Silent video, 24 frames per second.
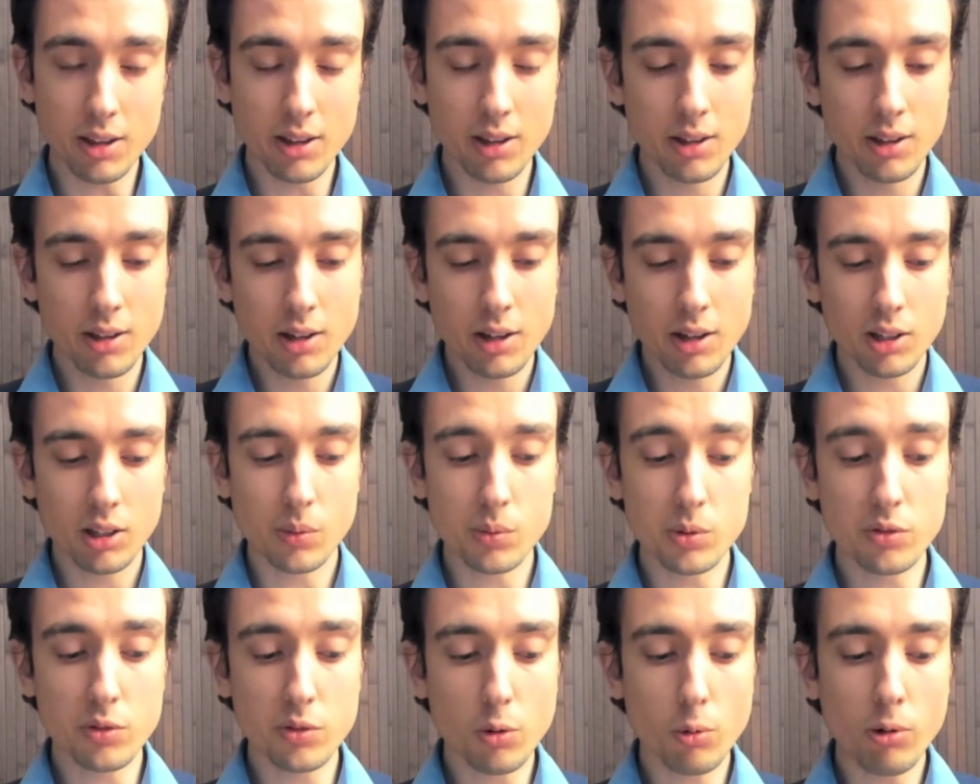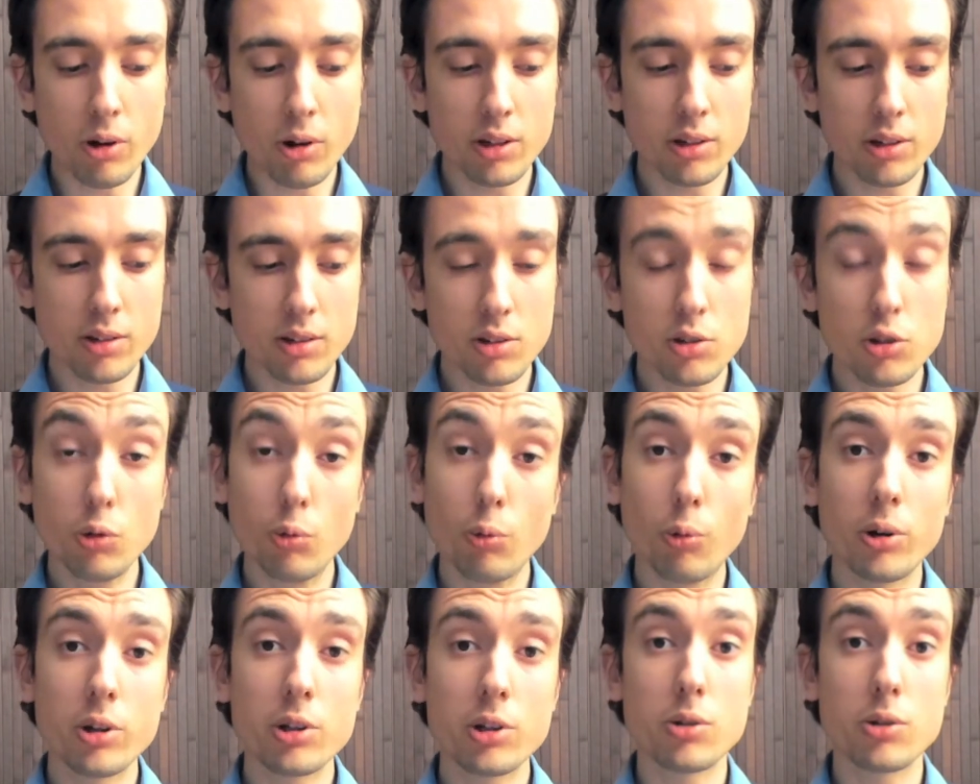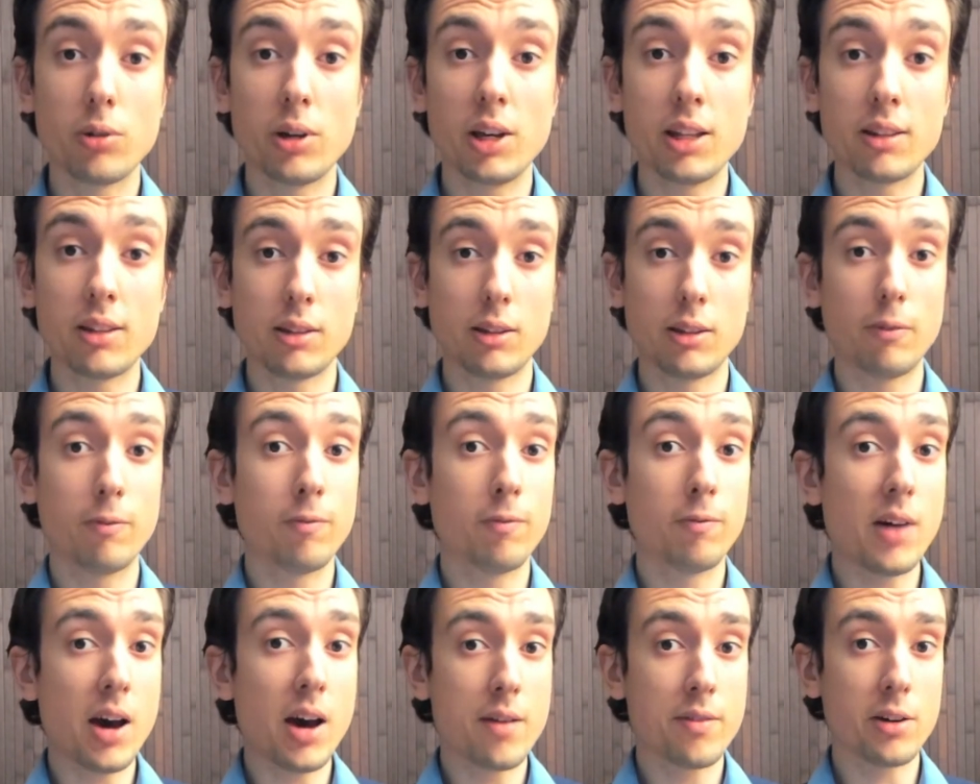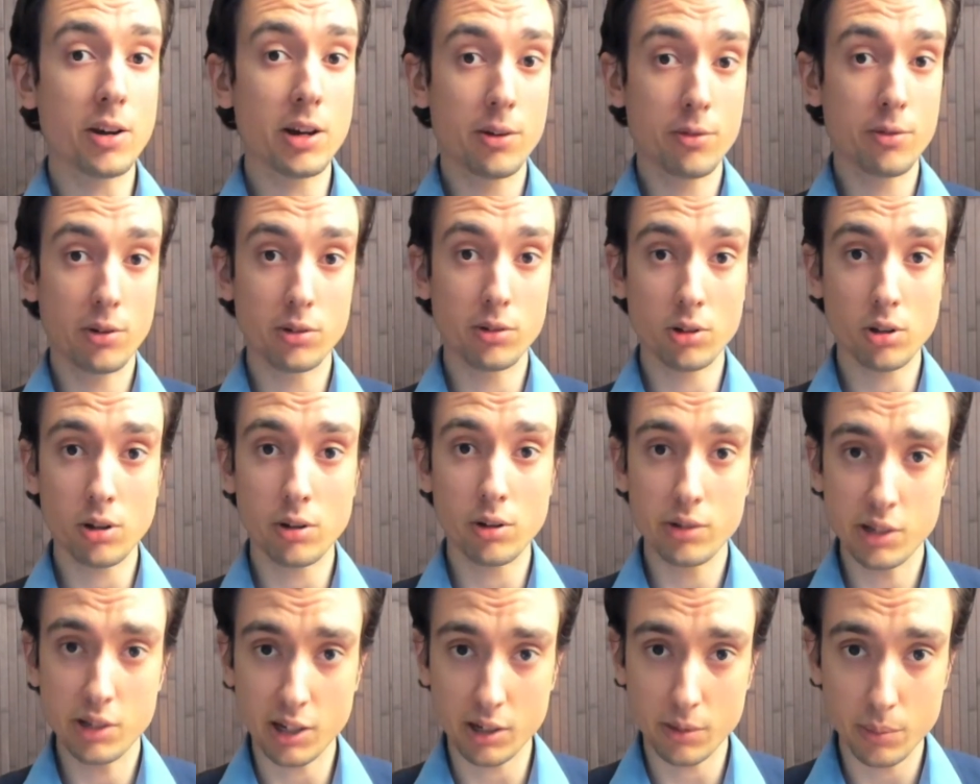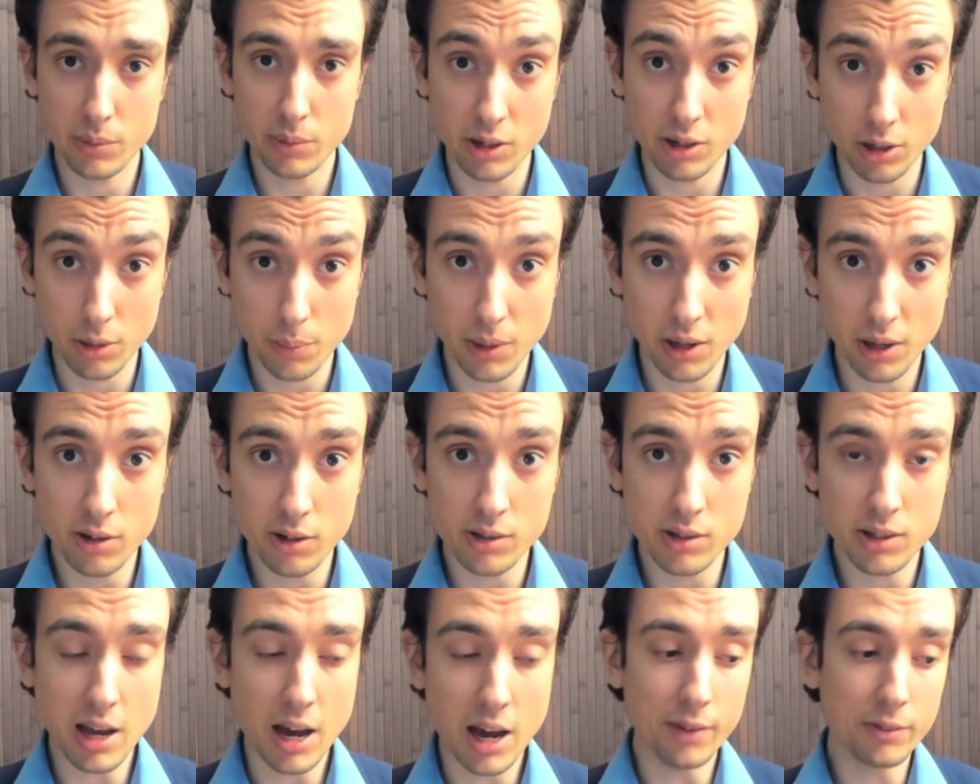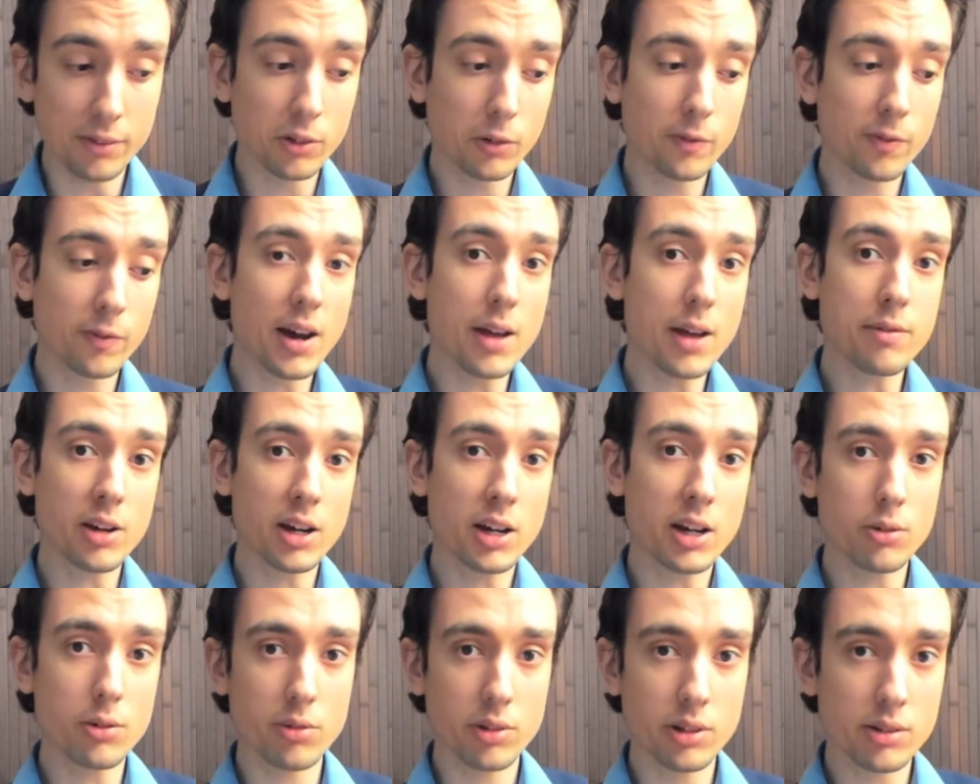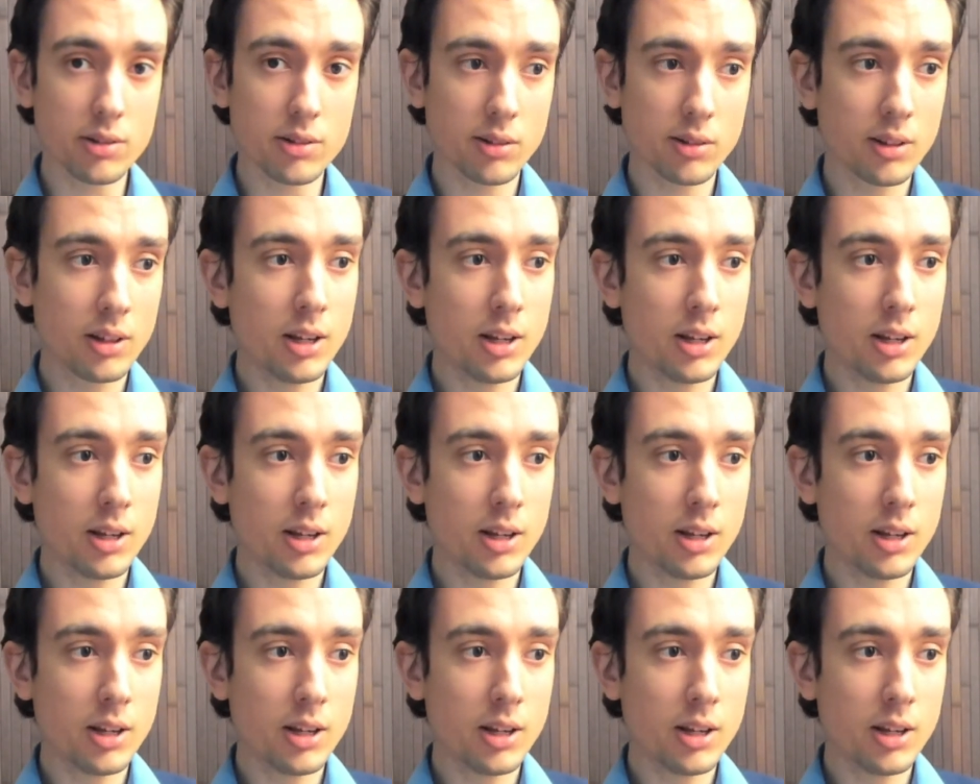In terms of quantity, you want to hit the 500 contact mark, because after 500,